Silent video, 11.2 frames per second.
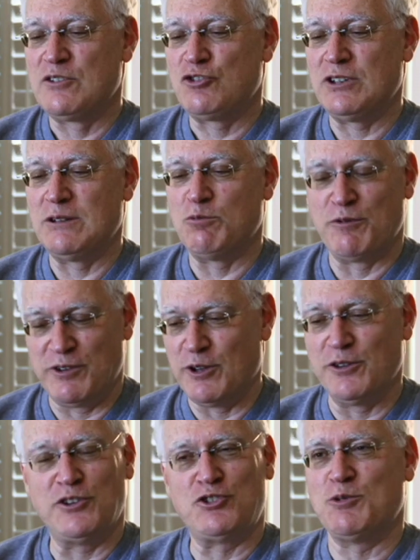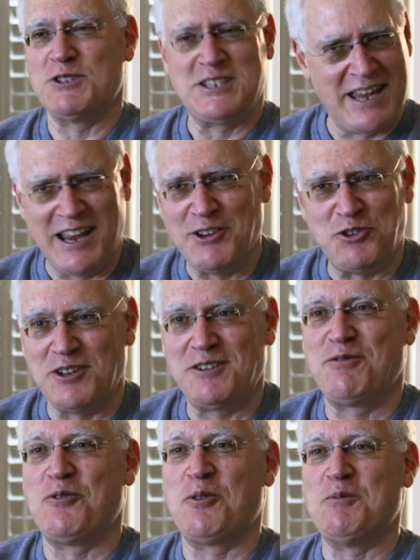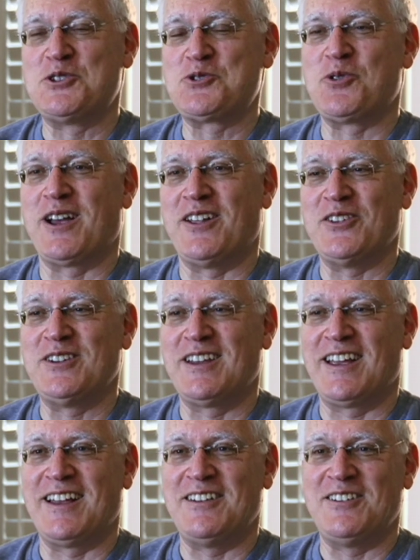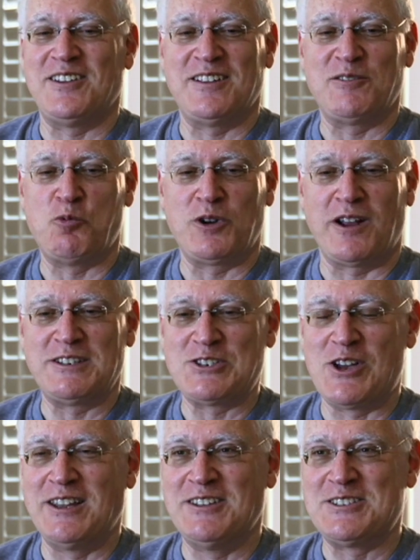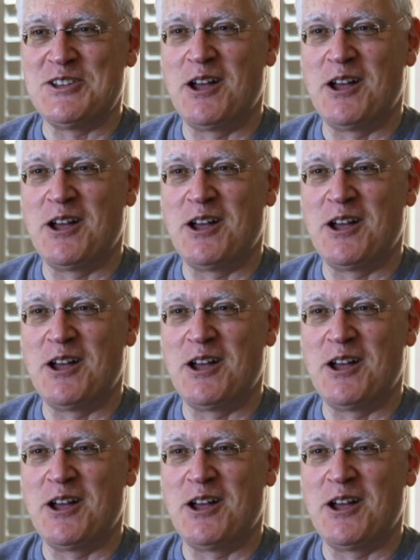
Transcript: she revealed that she was the agent for Mr. Allen, and would I sign this